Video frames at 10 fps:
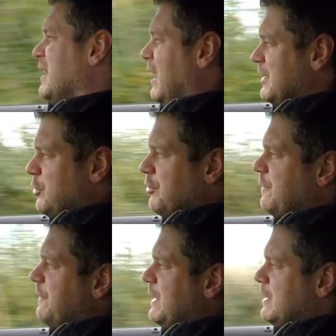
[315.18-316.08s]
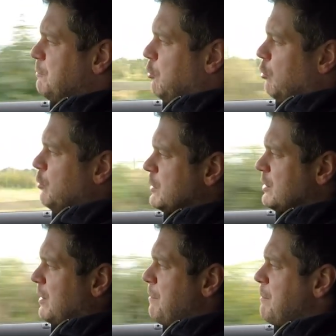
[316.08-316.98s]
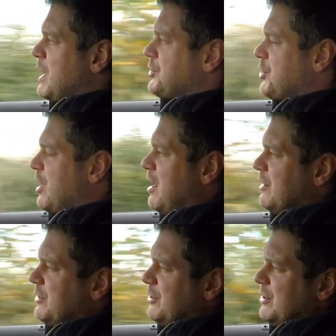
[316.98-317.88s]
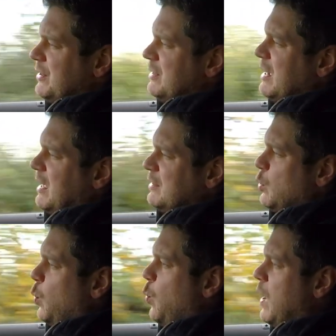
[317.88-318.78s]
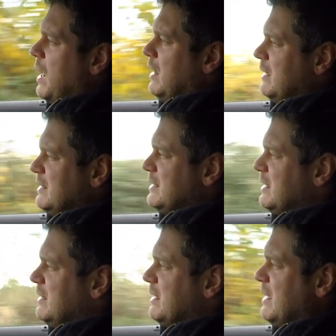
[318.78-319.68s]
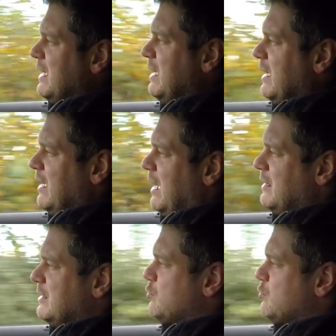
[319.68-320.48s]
I don't think it pulls much harder than that while it's in the gear and it's